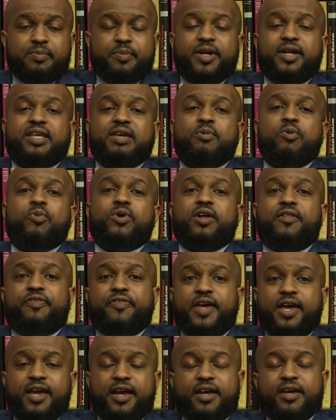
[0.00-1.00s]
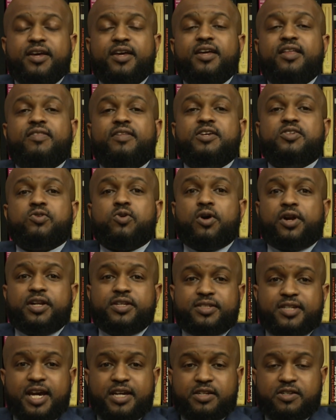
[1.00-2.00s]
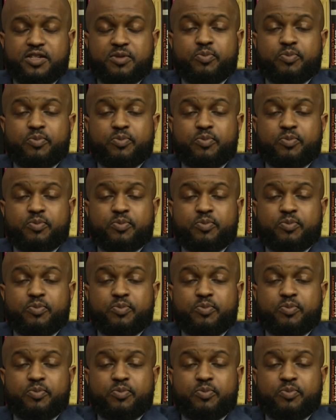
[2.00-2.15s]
But again, we want to thank these organizations,